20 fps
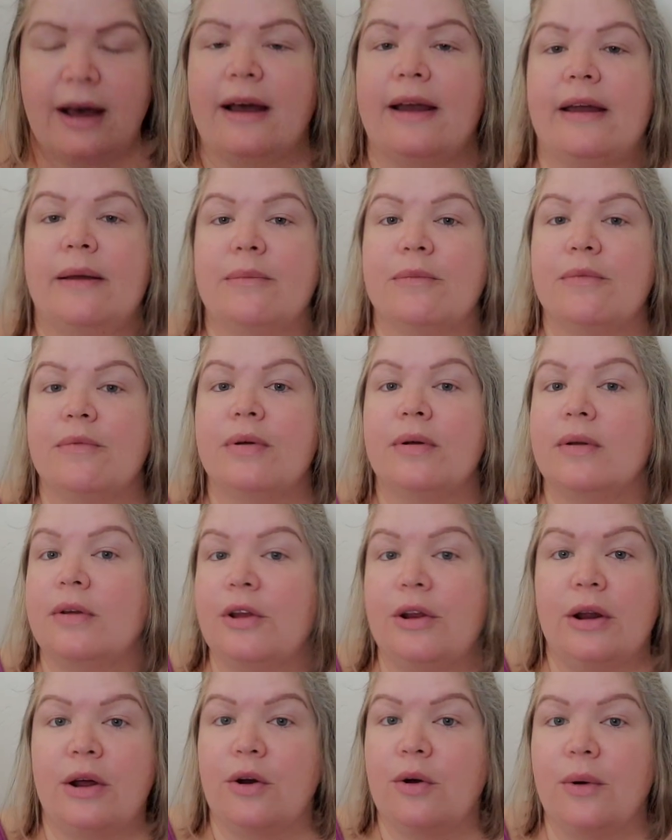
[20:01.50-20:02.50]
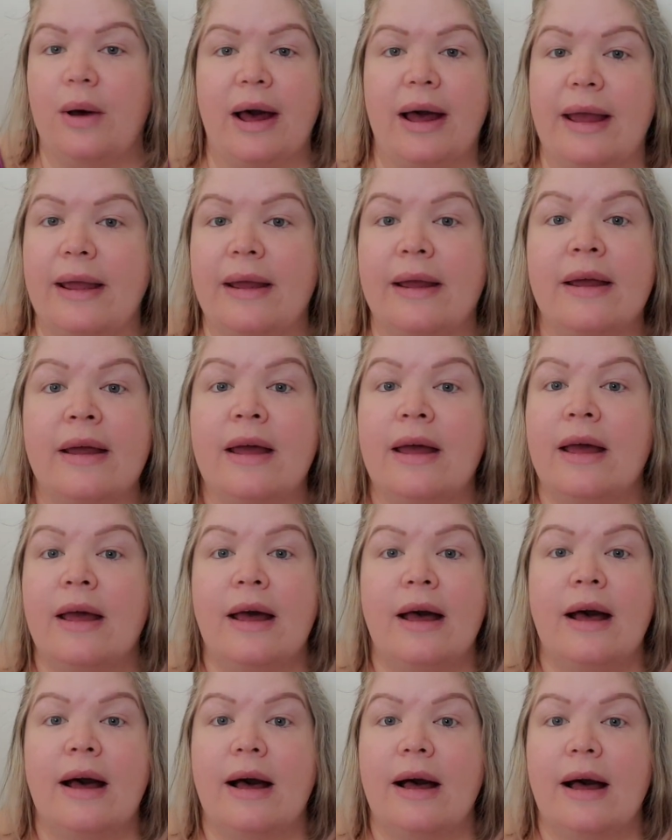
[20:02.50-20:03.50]
I'm, you know, I,
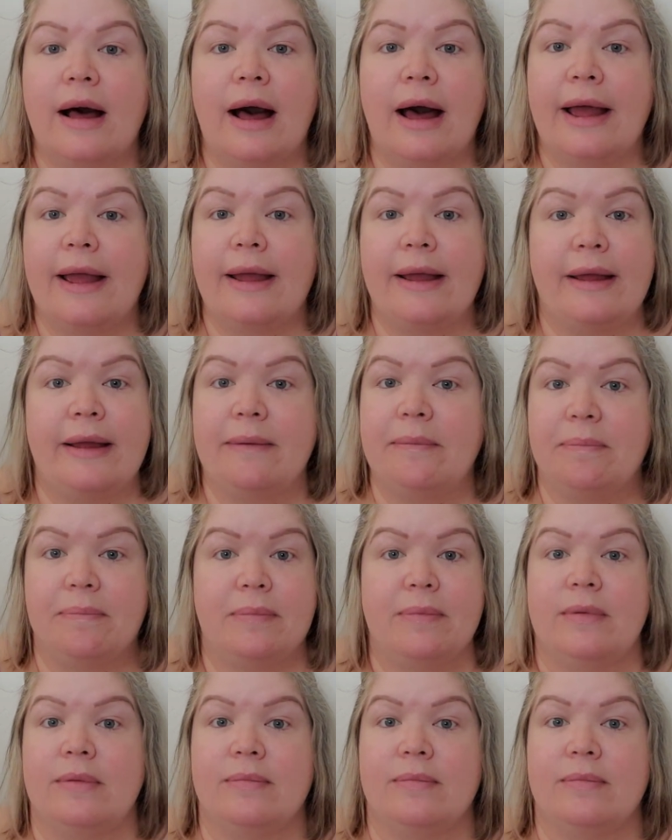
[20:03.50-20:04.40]
I